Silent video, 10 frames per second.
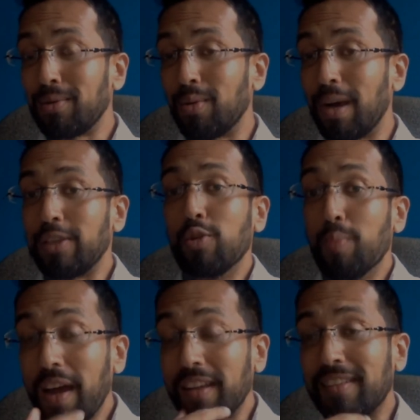Well, you
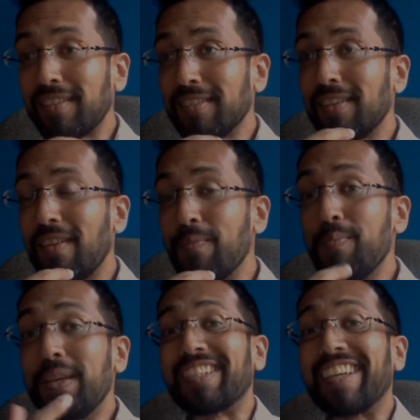might
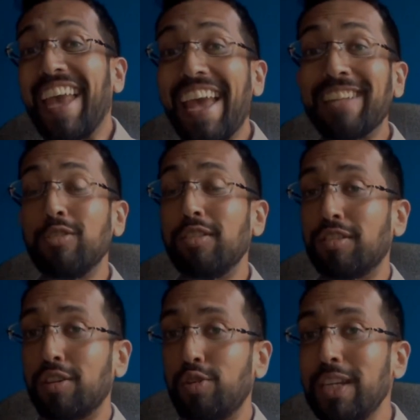be scared to
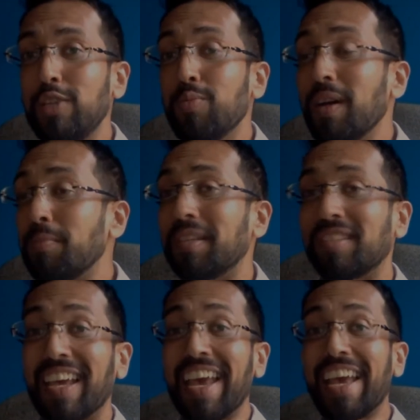disagree. You might be
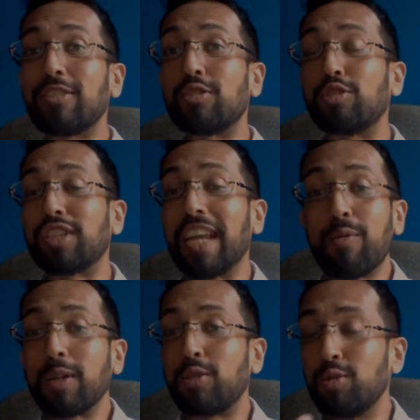scared to share
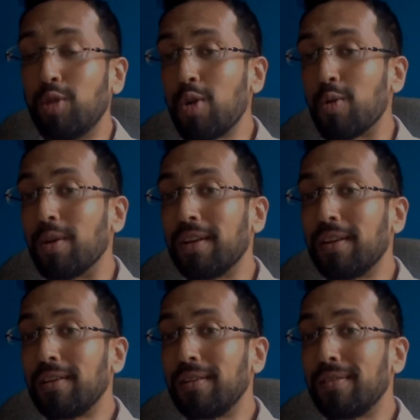what you know.
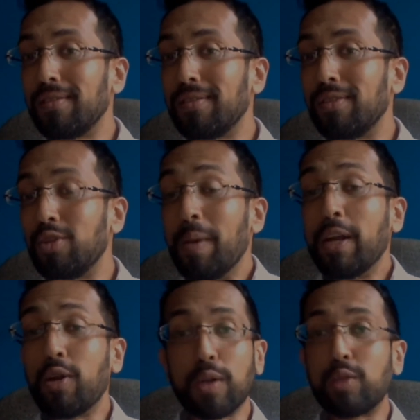You may
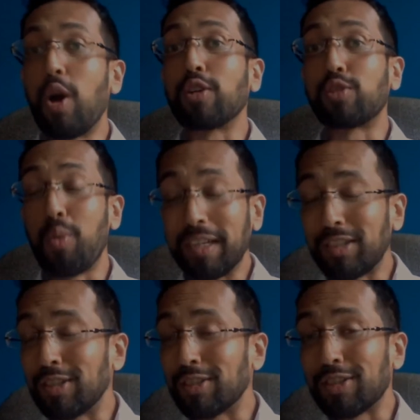not want to ask
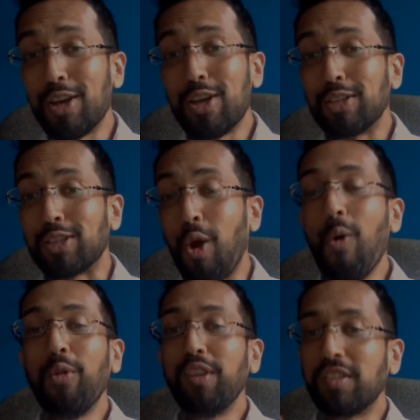questions. So
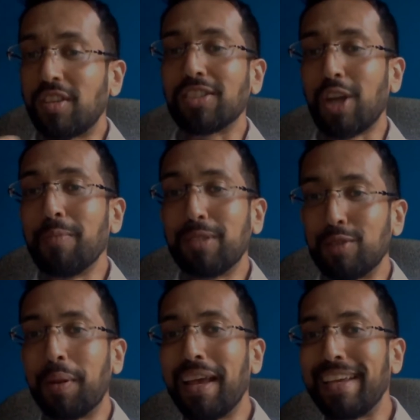all these things come
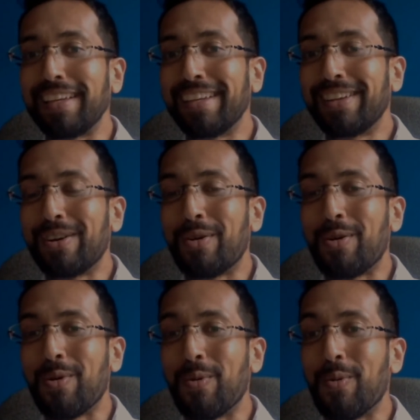into play
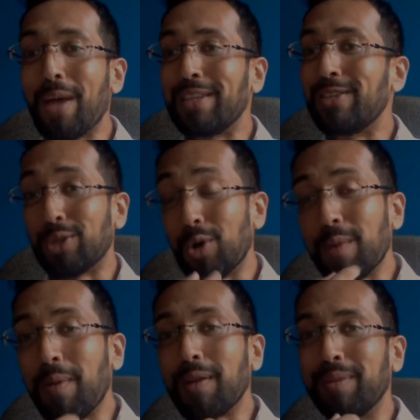when you talk
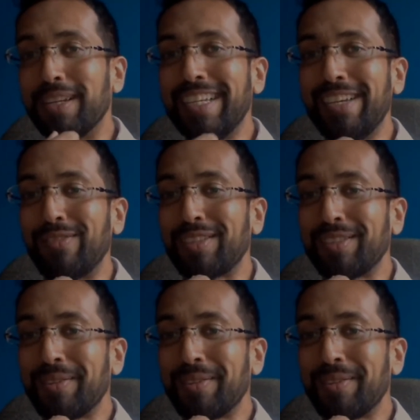about beliefs.